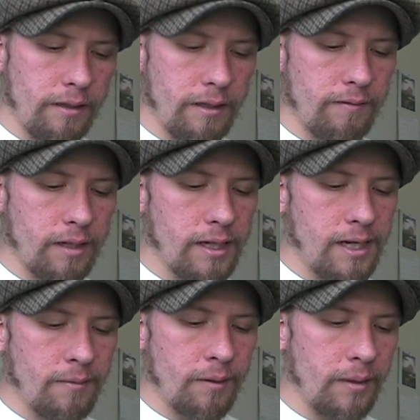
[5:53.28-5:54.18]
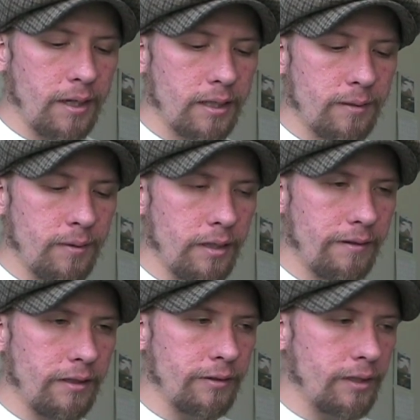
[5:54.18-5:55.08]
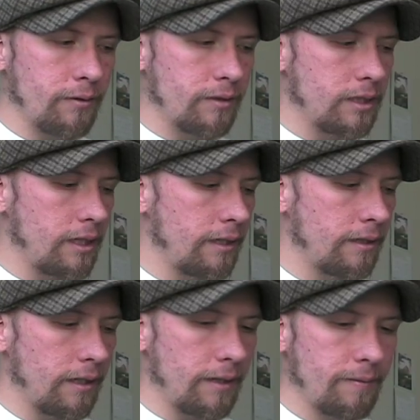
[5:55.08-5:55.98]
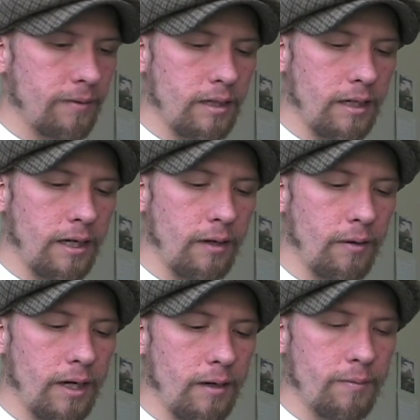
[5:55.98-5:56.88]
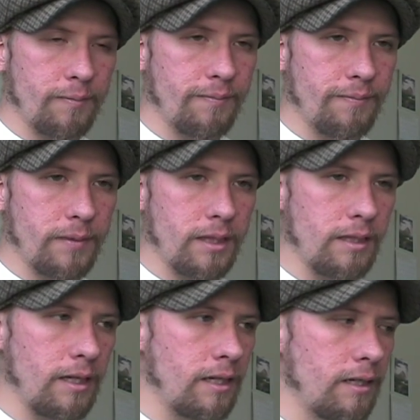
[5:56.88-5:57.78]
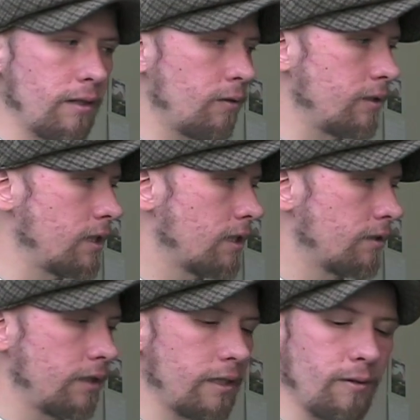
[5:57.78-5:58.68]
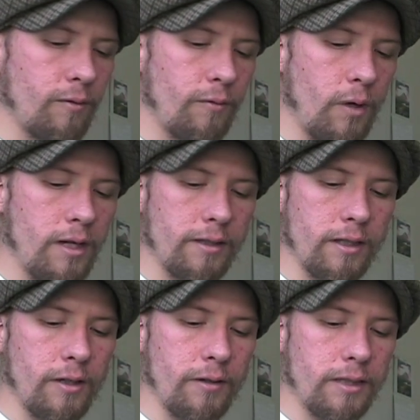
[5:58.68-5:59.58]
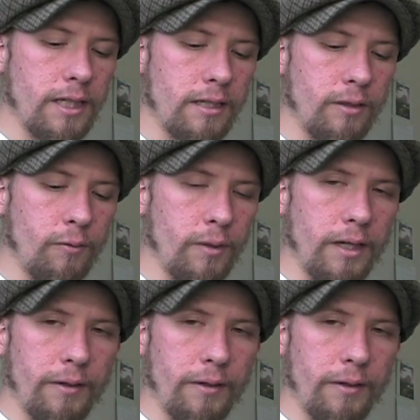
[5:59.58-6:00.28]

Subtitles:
leave the camera box, but left a little note saying that it had arrived. They didn't exactly write on the note exactly when